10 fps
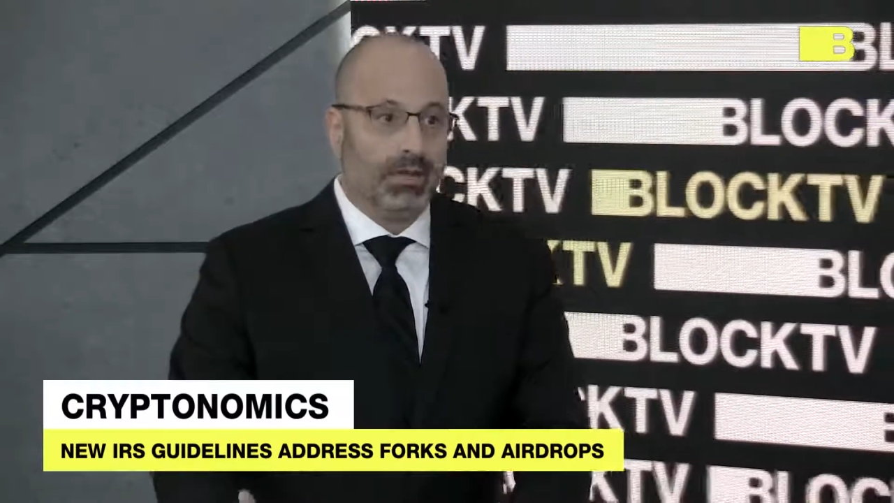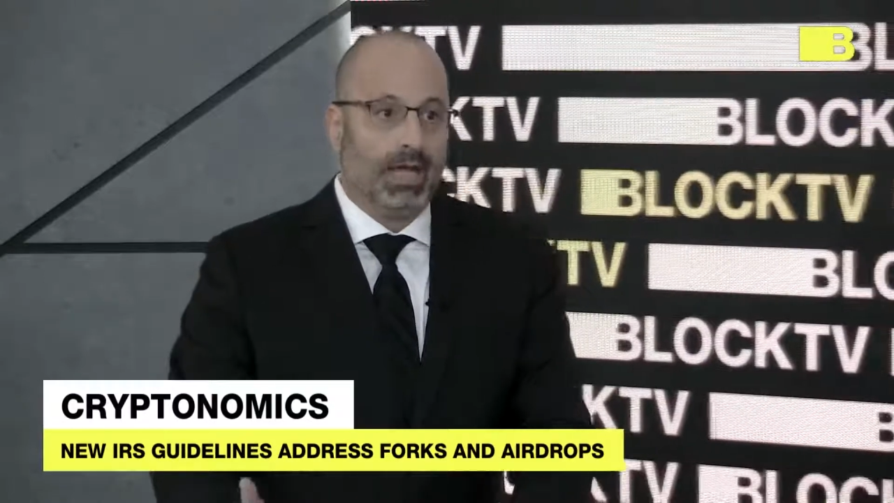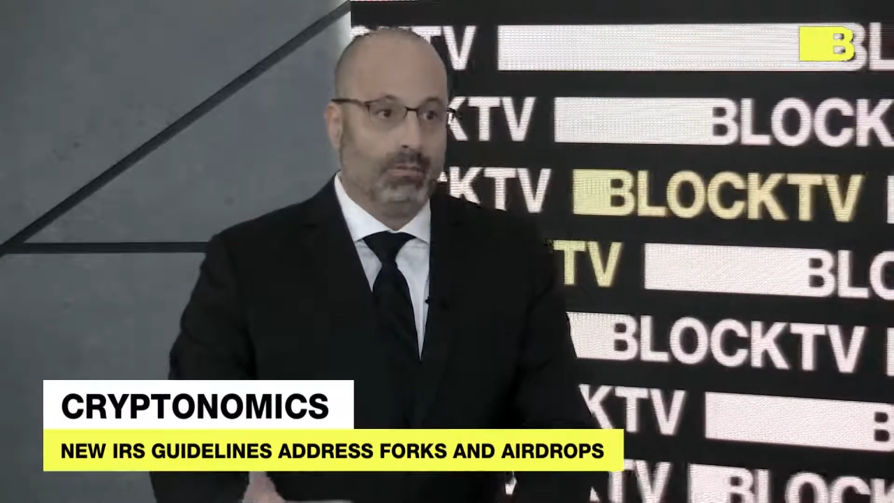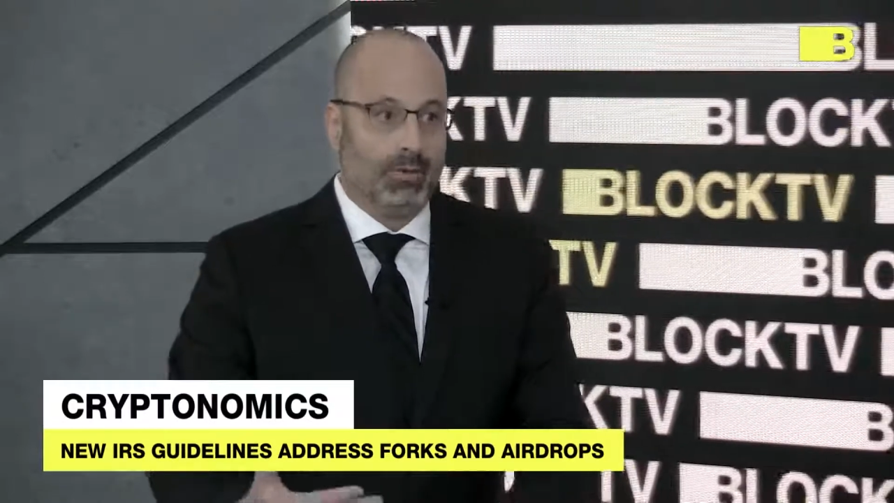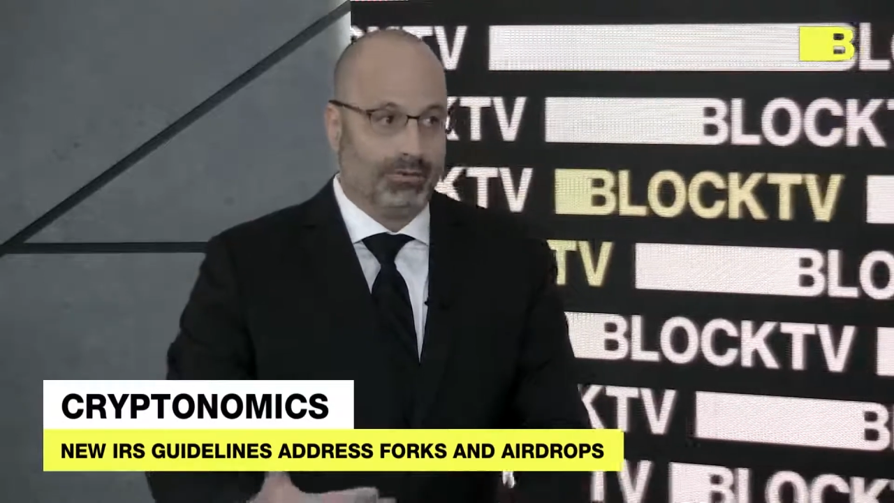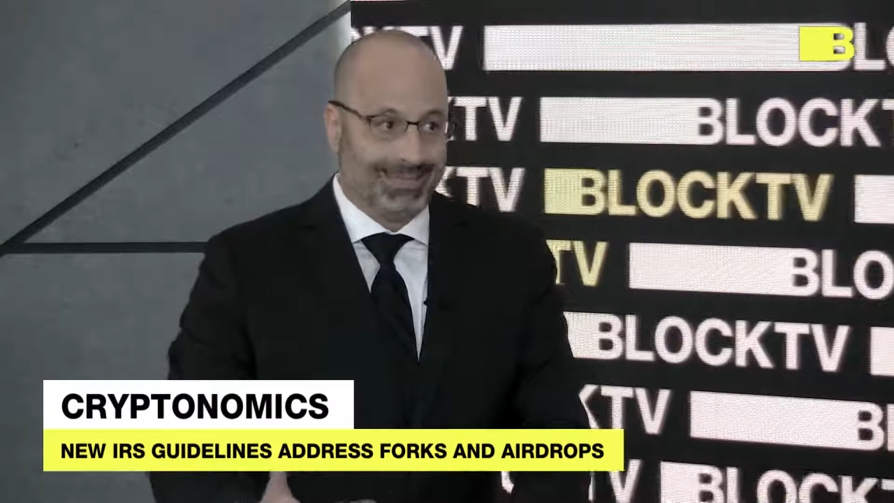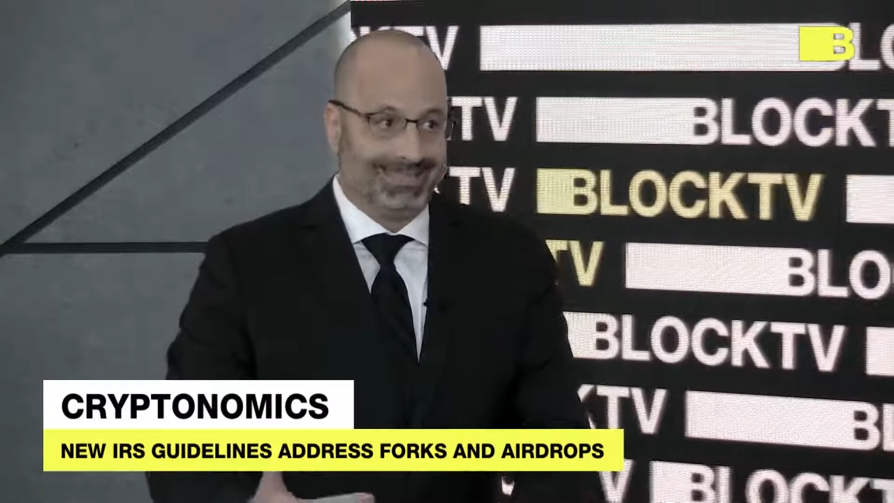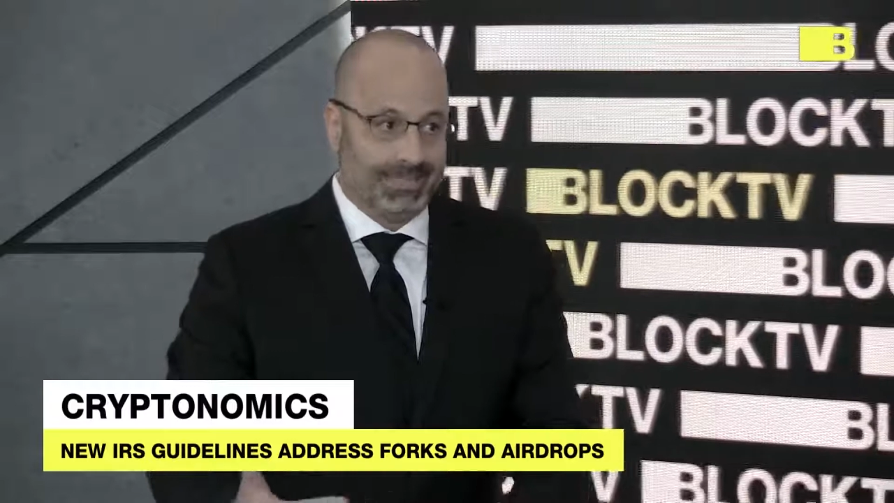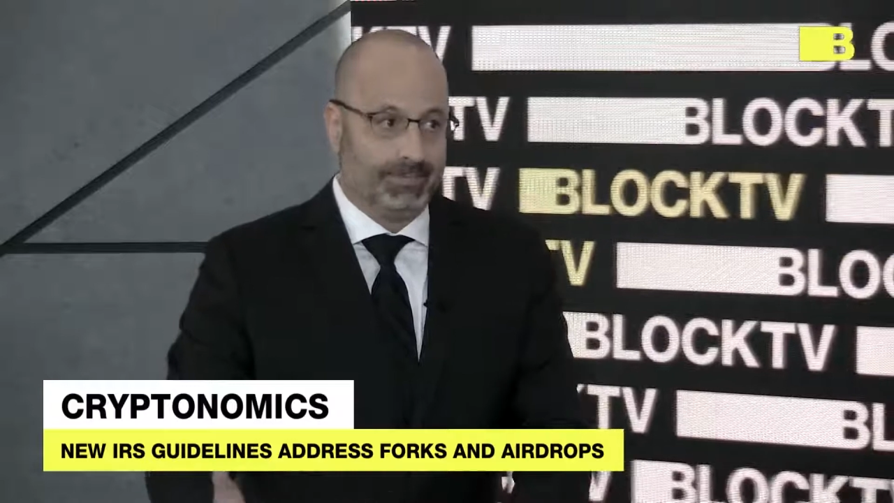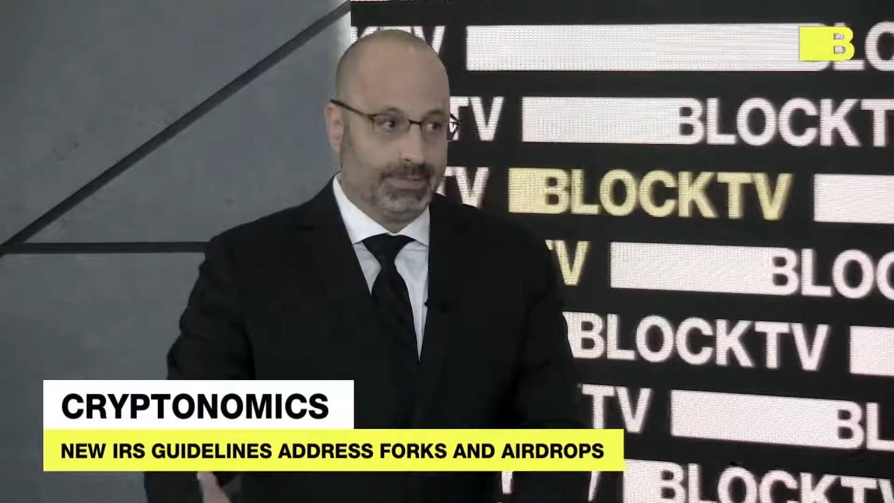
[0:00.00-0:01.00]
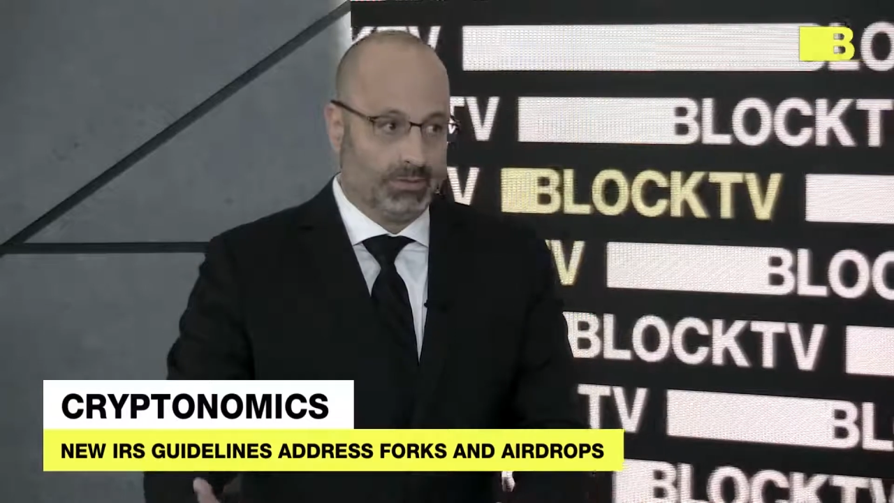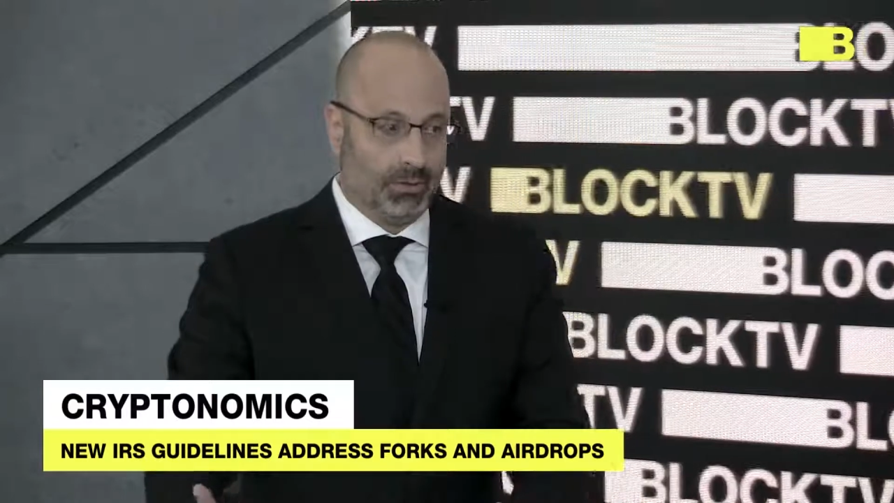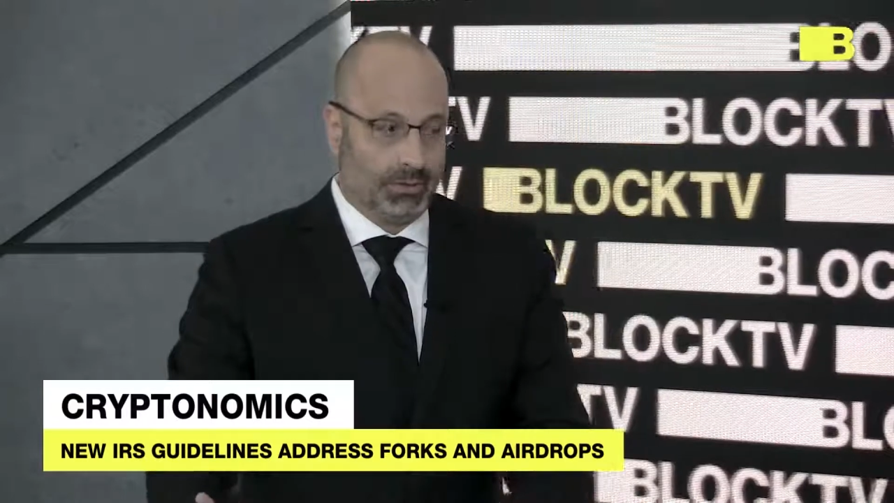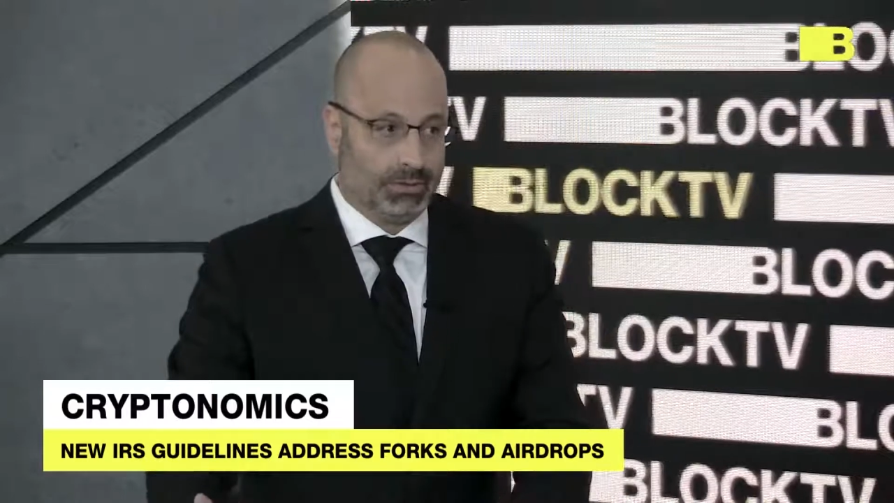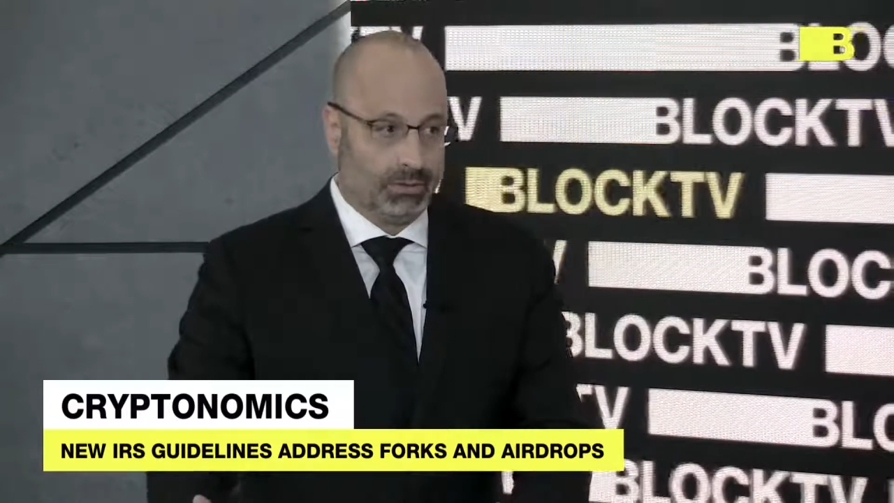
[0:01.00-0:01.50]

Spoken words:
and when you received this coin.